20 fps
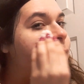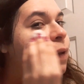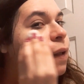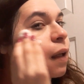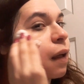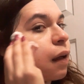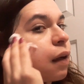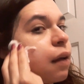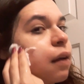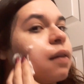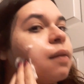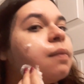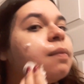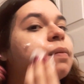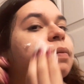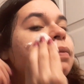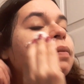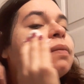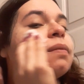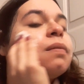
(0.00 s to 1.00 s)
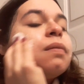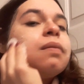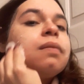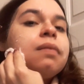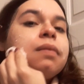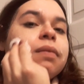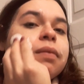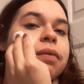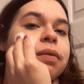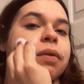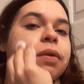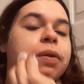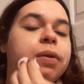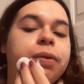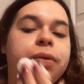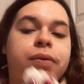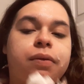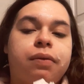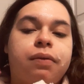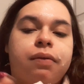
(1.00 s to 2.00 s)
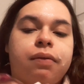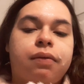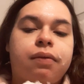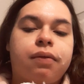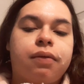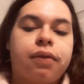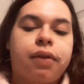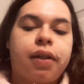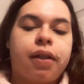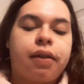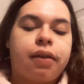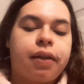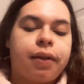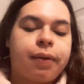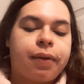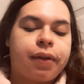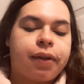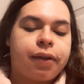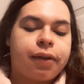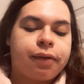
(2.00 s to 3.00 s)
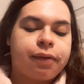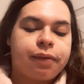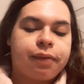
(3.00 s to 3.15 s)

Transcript: Oh, okay, there we go.